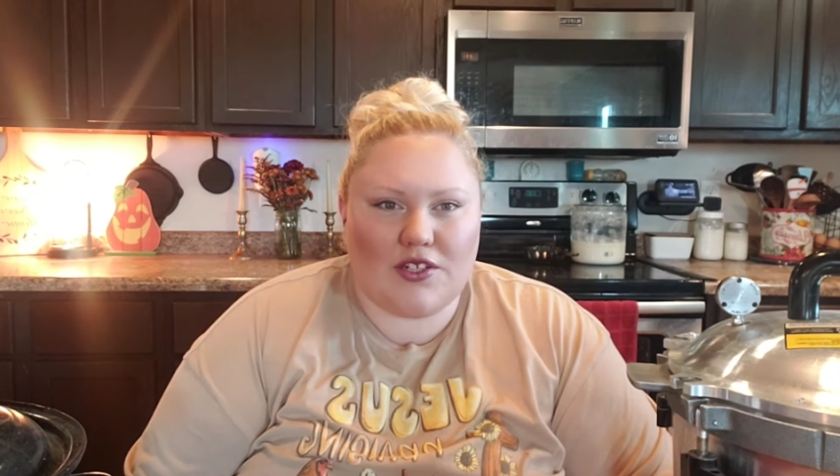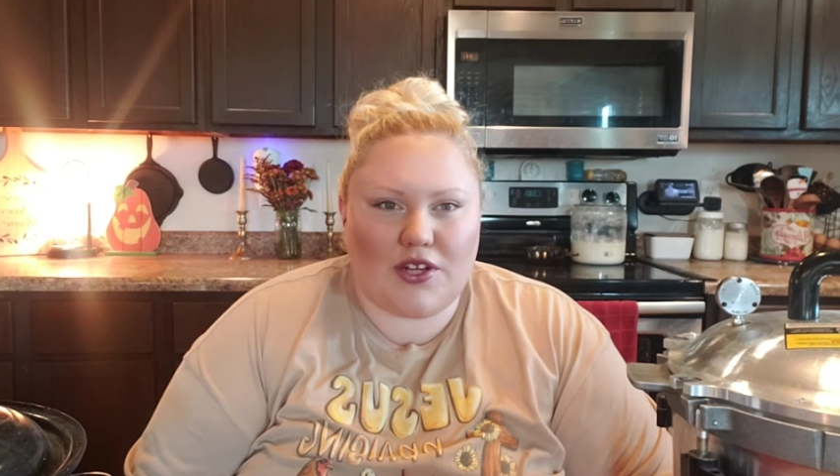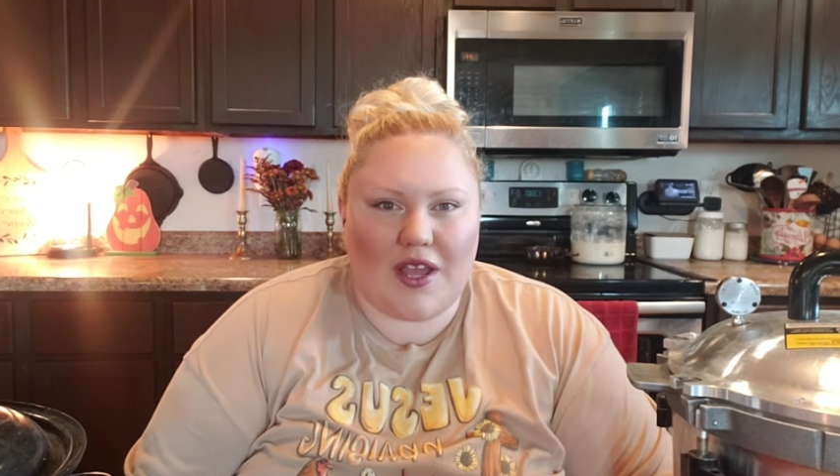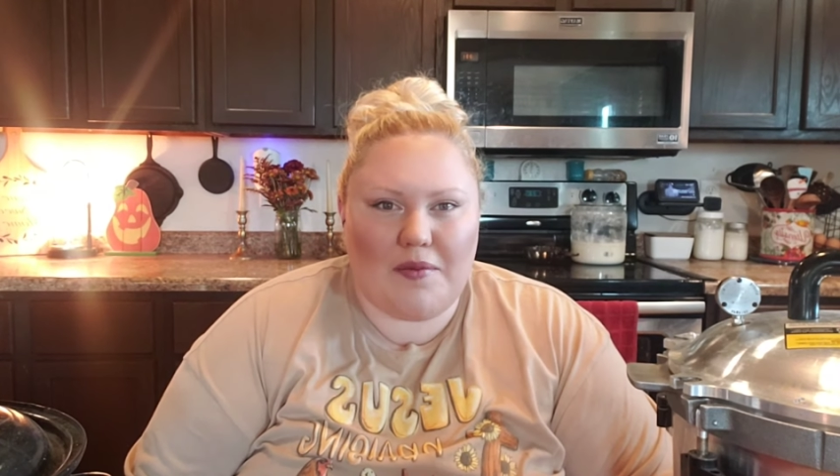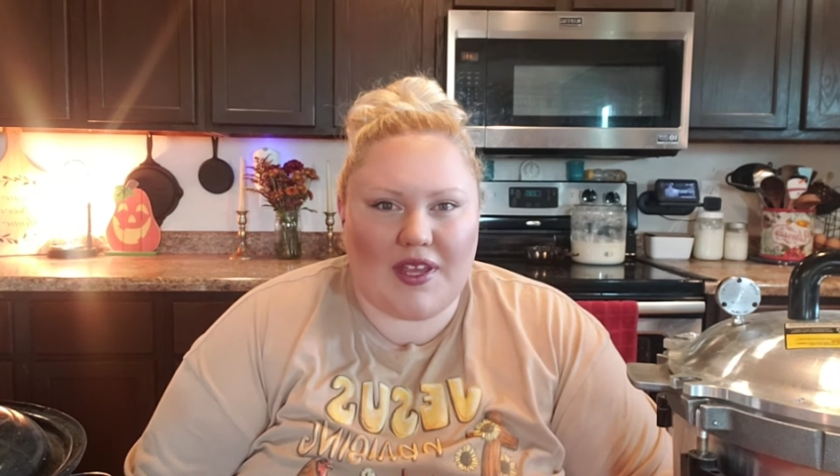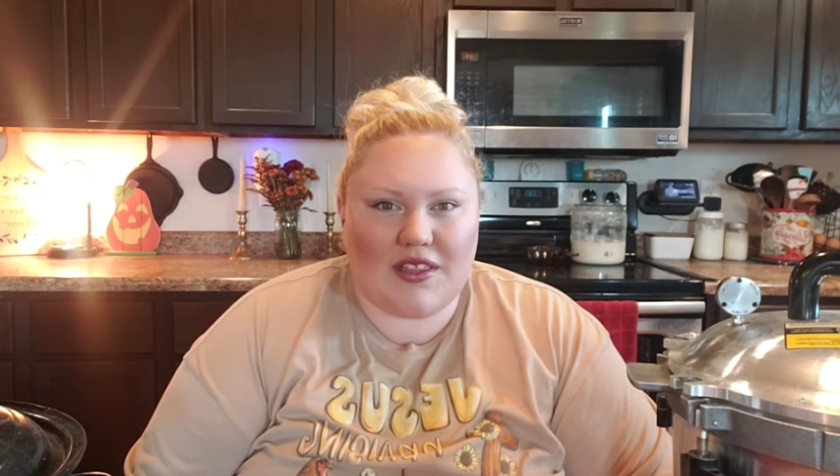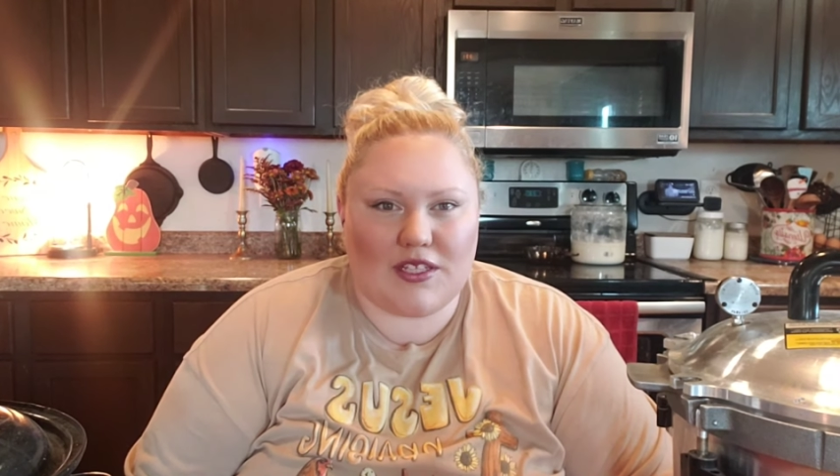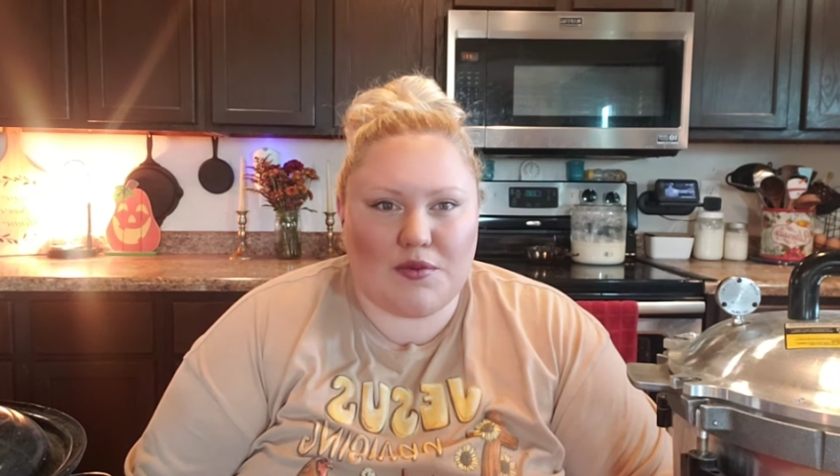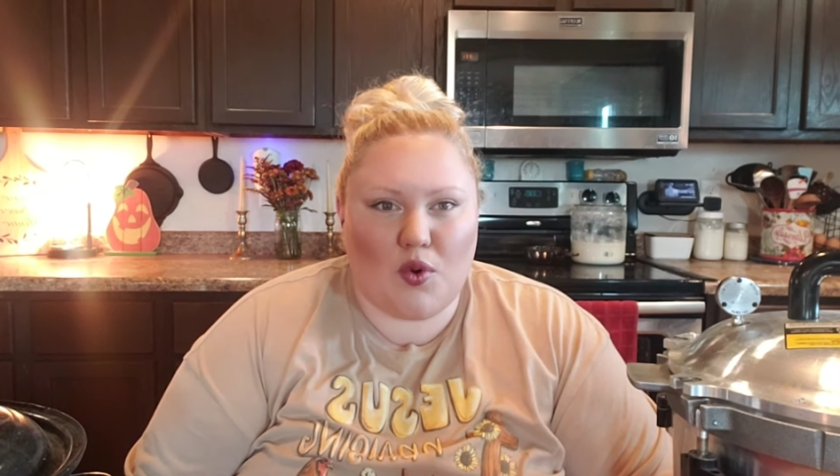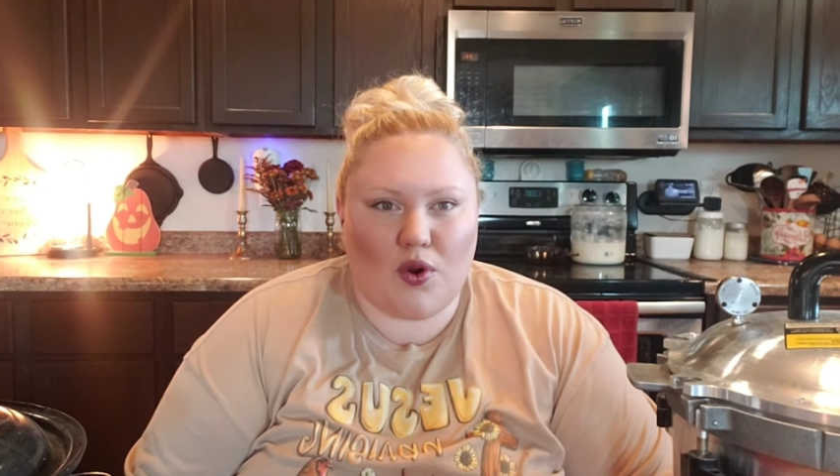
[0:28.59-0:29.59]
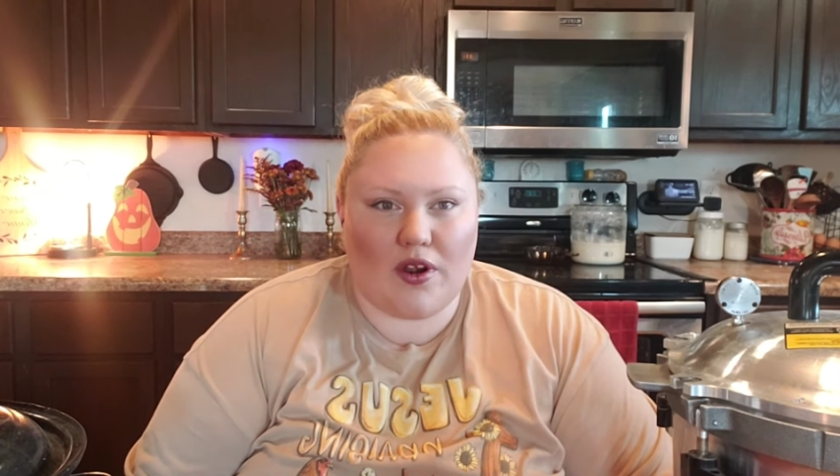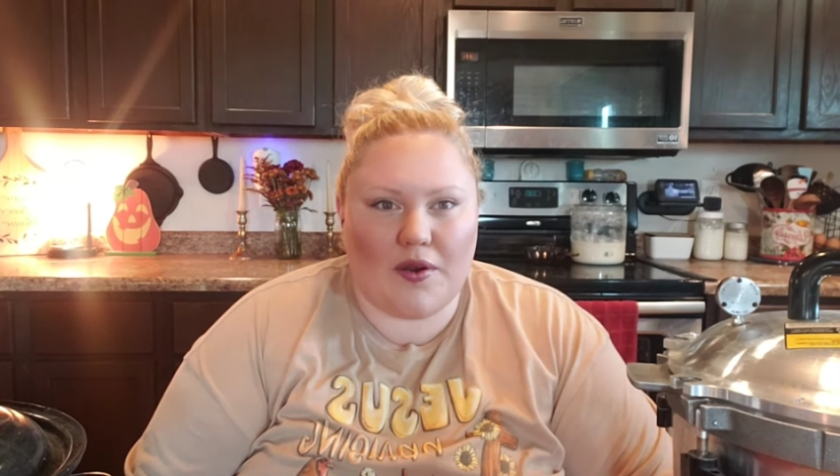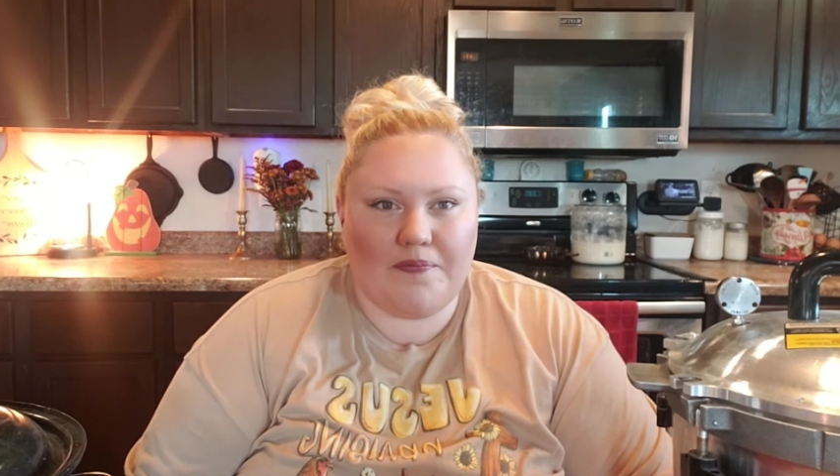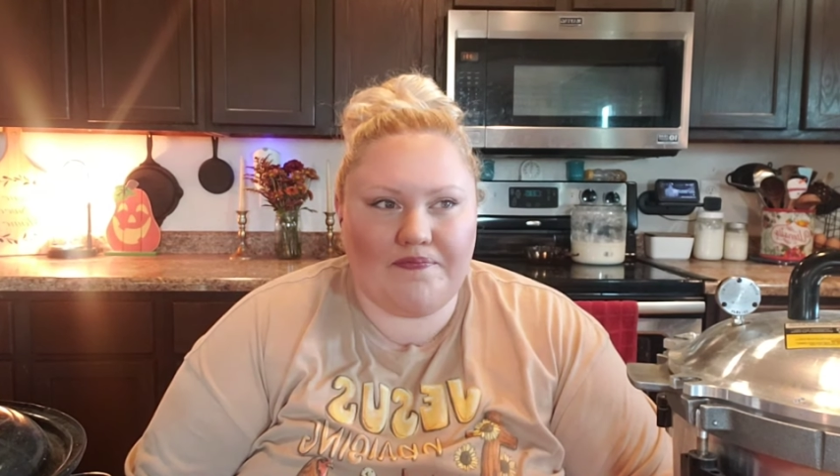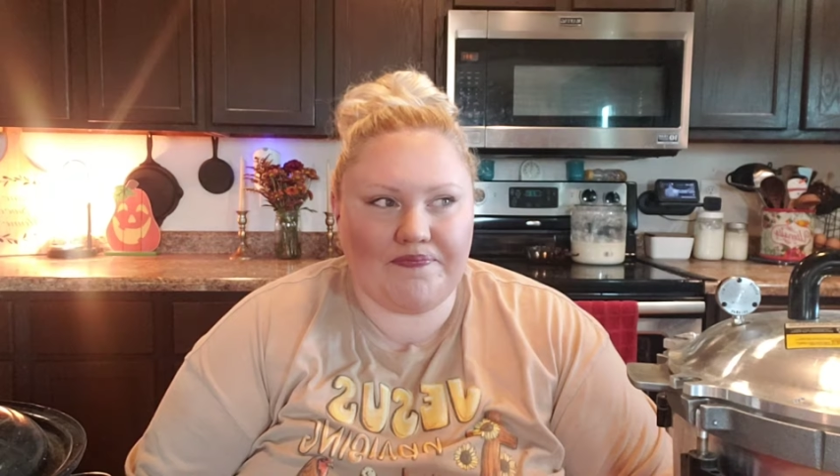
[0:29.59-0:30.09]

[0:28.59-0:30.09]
to try and make this more